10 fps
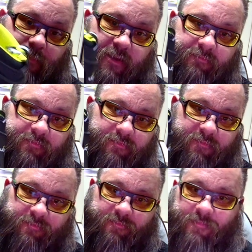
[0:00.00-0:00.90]
big
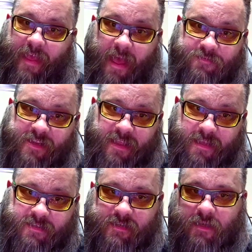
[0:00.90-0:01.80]
calves, I
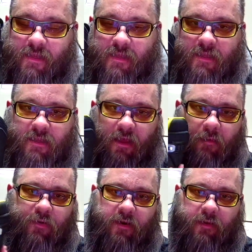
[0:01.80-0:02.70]
guess.
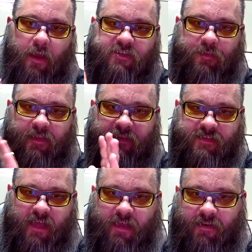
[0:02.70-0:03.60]
But I was able to get these
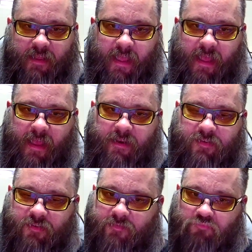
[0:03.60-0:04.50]
on
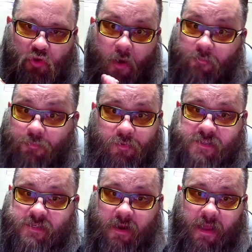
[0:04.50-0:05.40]
and comfortable
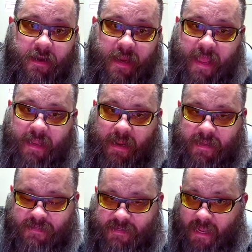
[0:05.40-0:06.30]
once they're on, and I
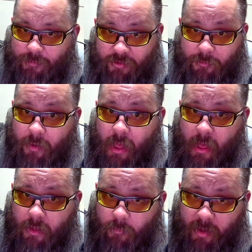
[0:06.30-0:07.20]
can skate really
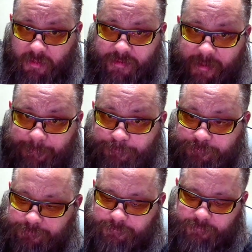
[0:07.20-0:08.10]
well in them.
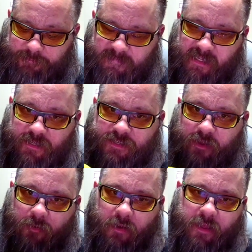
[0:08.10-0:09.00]

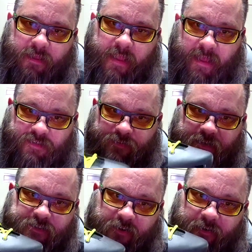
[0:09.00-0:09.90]
So yeah, so
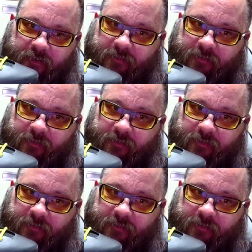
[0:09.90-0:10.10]
these are,